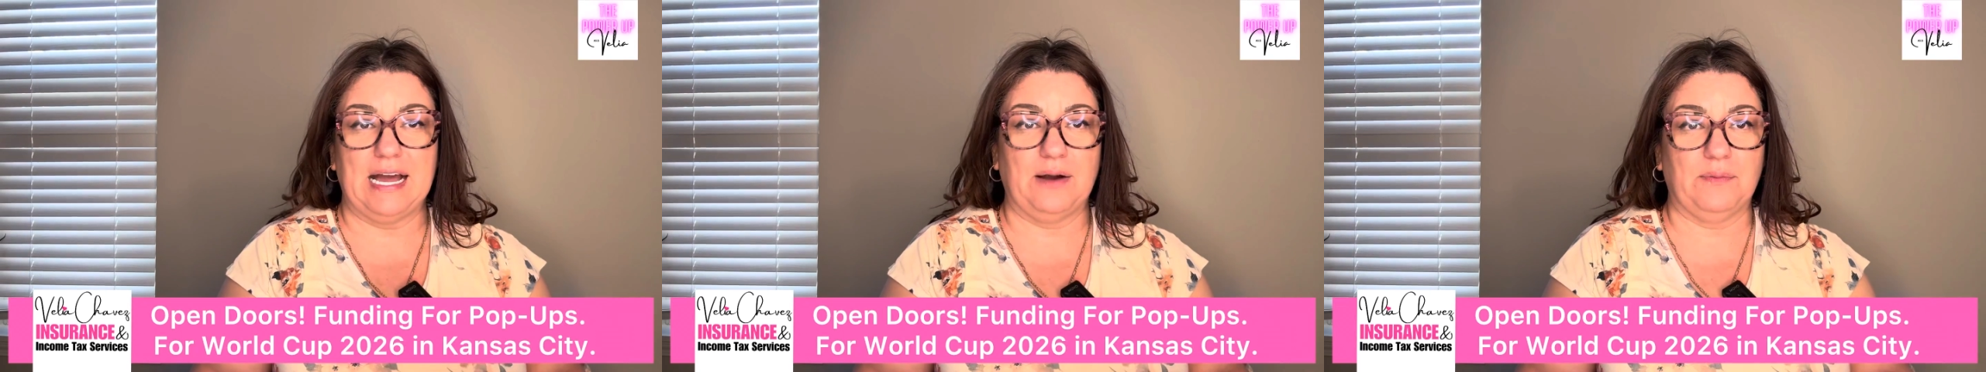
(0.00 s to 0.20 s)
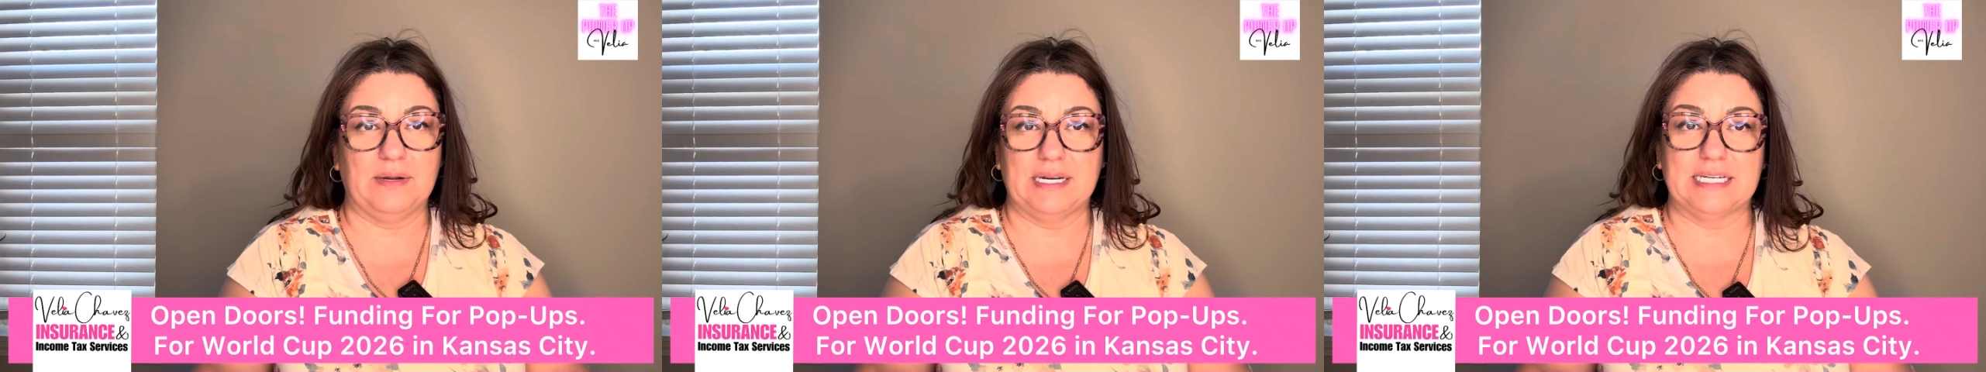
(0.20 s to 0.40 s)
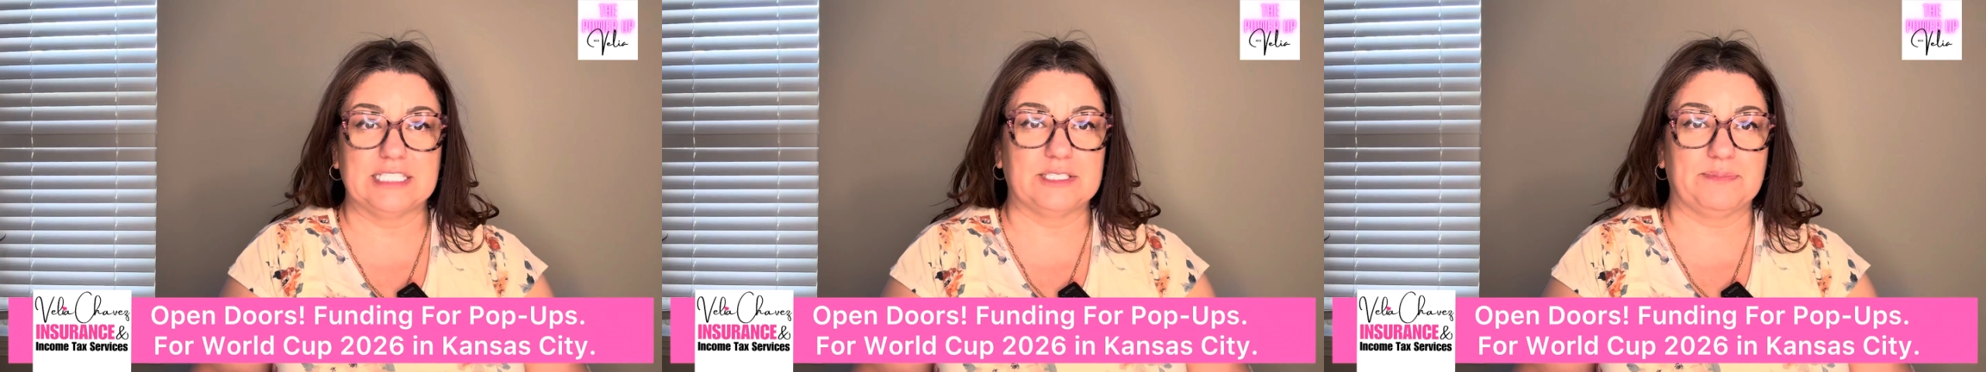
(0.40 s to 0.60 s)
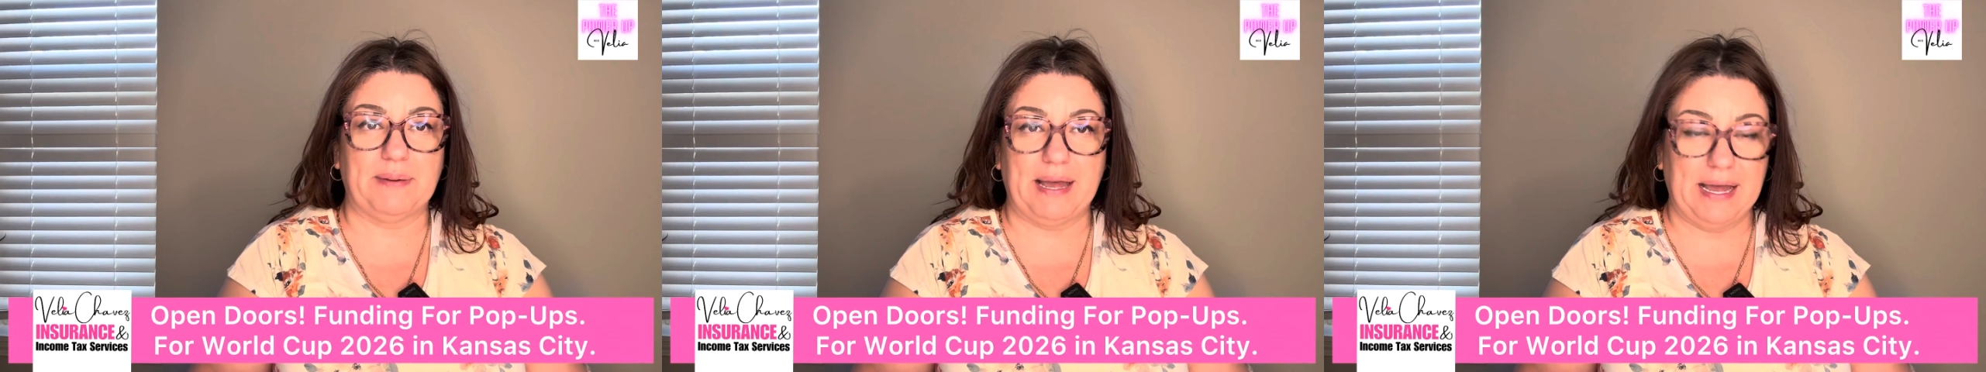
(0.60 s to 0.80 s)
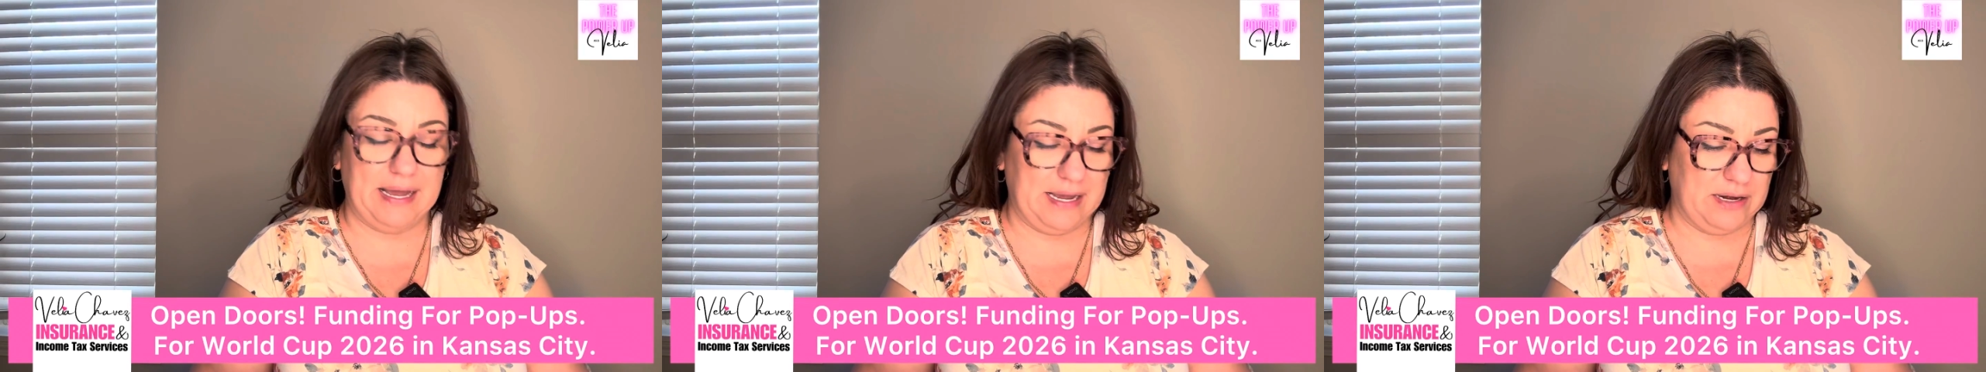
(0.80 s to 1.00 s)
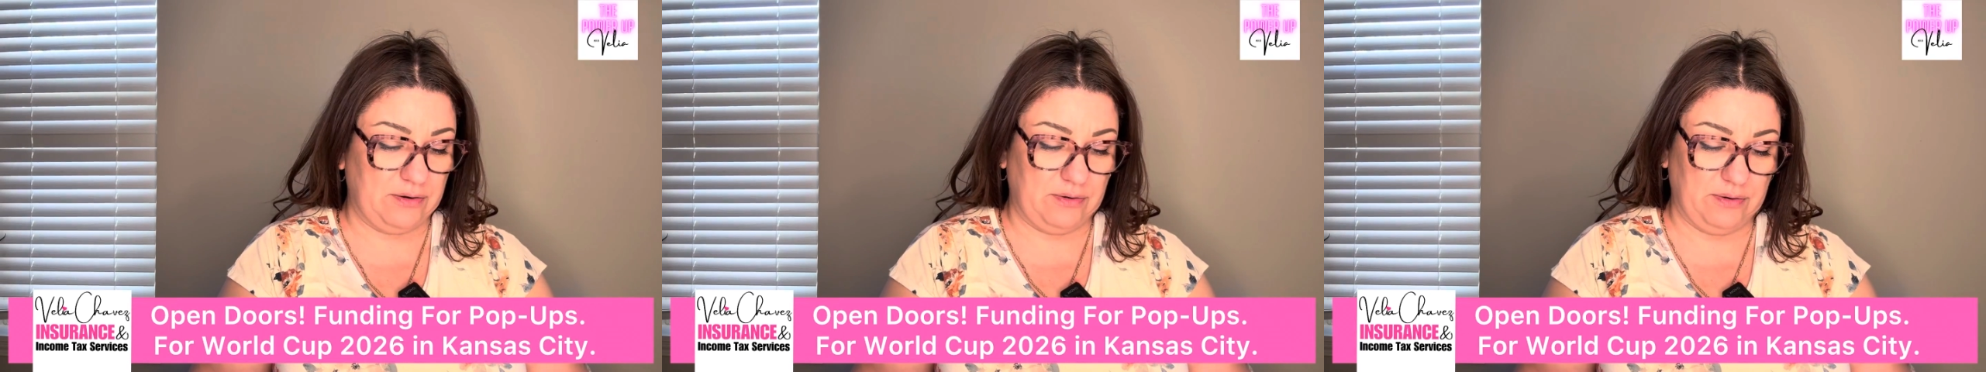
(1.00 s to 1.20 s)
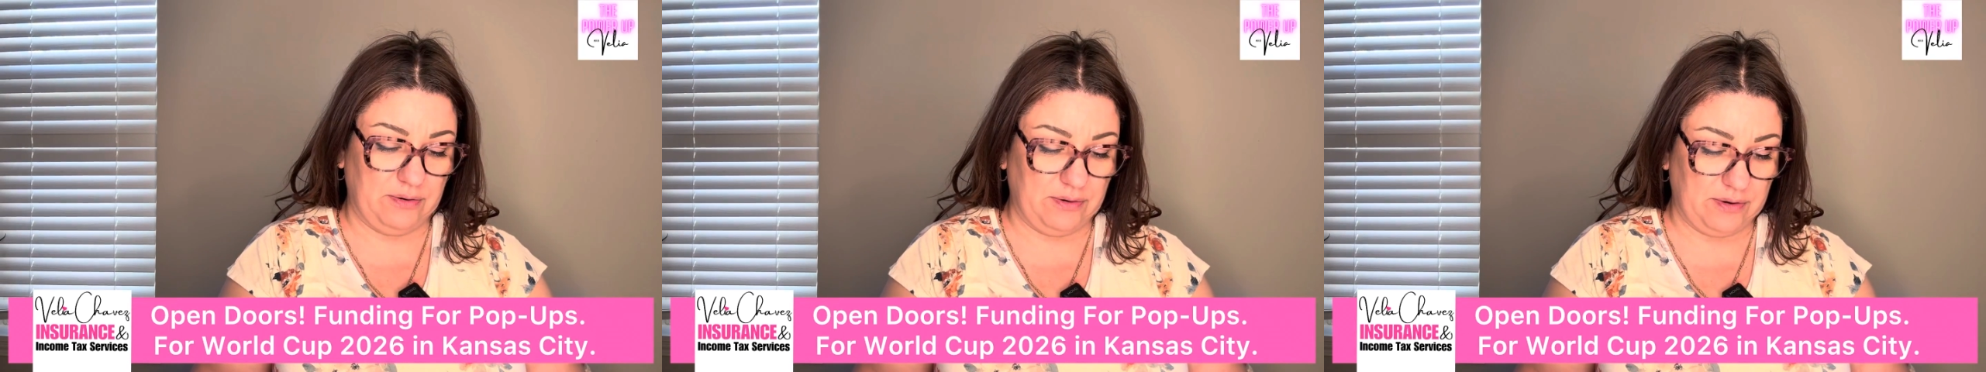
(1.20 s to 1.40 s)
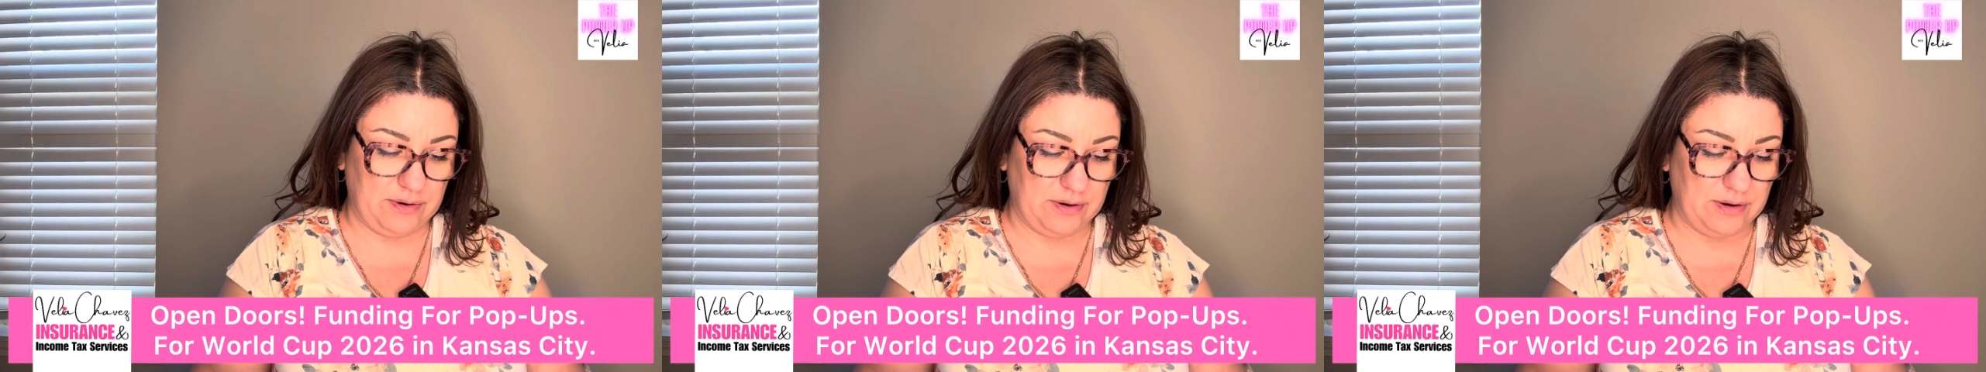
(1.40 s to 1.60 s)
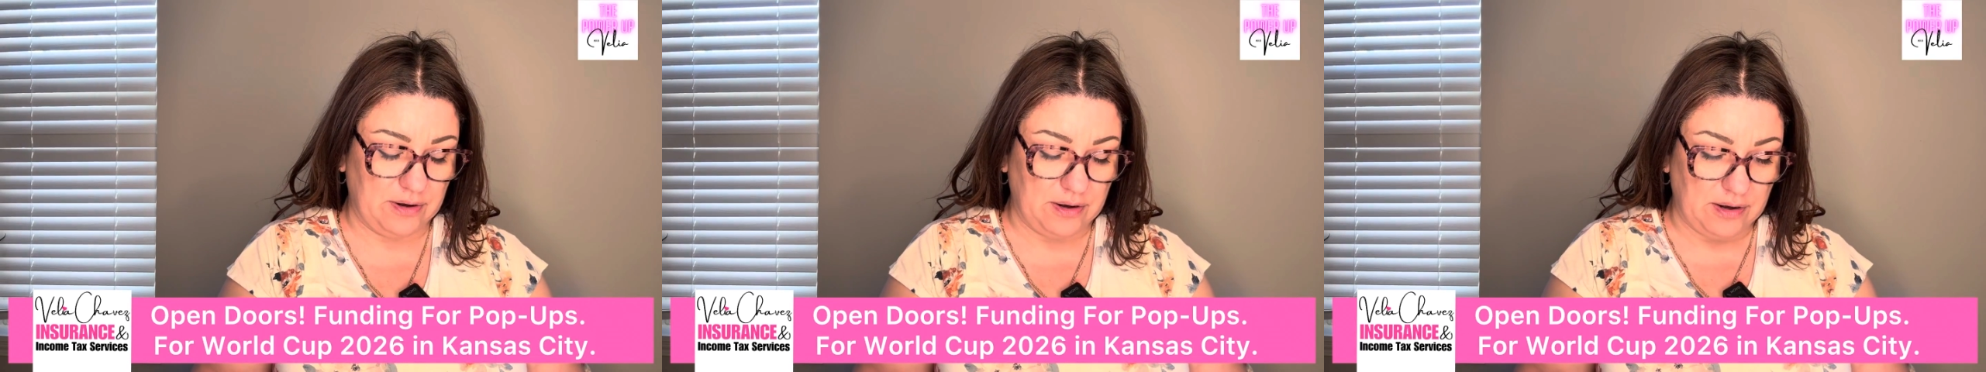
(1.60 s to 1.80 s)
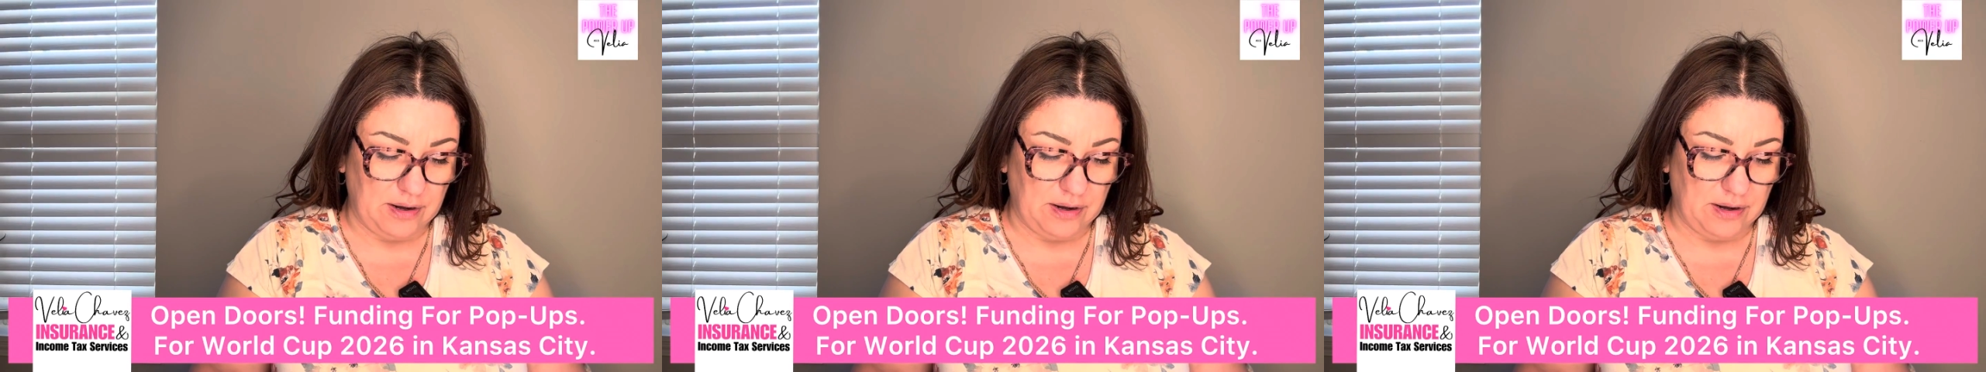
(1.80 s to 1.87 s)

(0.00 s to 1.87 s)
I want to expand, or